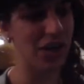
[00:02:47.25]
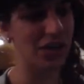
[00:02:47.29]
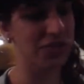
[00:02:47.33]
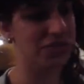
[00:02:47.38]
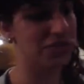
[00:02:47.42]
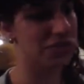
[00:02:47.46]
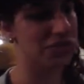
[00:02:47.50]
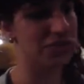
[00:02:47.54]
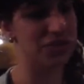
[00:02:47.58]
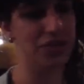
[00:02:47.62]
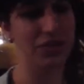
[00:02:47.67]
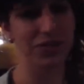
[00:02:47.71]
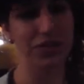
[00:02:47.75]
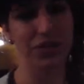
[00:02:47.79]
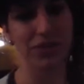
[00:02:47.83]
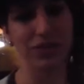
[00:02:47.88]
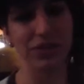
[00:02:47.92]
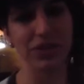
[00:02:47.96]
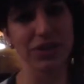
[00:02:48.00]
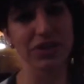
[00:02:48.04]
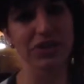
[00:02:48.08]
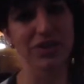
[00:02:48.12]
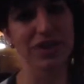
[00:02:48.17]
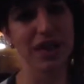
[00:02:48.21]
all sorts of
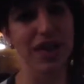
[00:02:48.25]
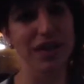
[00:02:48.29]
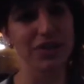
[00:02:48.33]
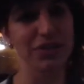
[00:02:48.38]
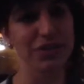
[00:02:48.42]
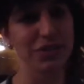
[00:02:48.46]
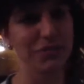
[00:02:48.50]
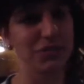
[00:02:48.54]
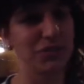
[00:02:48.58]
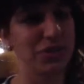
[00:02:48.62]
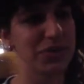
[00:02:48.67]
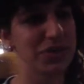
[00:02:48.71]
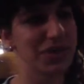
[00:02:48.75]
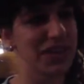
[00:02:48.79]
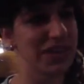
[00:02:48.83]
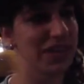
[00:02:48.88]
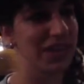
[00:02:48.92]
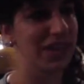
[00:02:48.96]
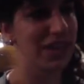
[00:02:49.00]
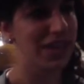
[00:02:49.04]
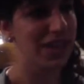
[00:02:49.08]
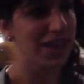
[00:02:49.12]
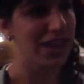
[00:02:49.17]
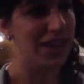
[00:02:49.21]
different styles of music.
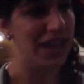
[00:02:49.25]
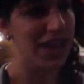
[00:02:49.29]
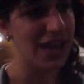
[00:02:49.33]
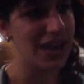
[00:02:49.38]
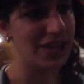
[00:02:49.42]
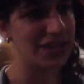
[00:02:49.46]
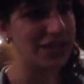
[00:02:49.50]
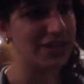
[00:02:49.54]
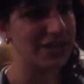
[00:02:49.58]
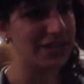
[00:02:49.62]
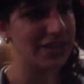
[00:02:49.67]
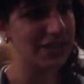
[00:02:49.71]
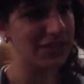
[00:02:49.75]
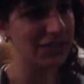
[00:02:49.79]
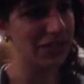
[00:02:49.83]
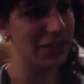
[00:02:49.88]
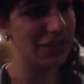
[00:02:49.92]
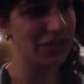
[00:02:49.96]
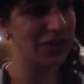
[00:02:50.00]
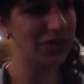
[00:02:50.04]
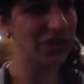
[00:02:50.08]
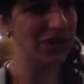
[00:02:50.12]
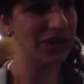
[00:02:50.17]
And Steve over